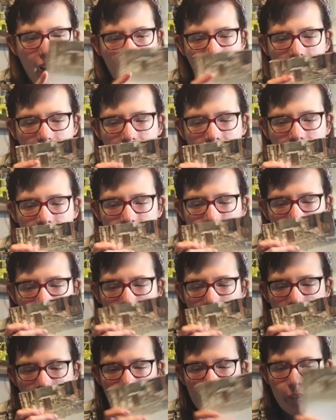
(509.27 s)
and
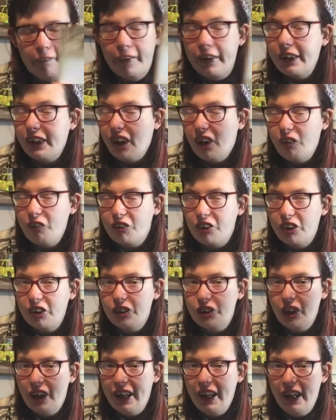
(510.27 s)
everything goes
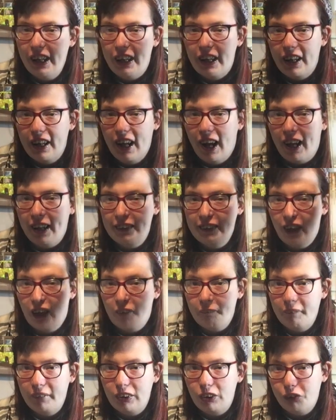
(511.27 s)
into here, and
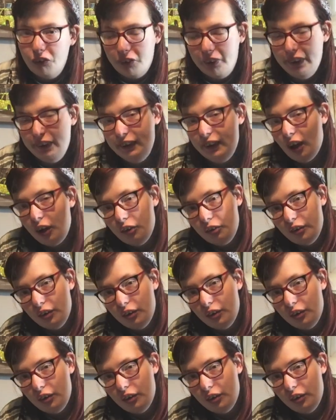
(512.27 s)
I'm enjoying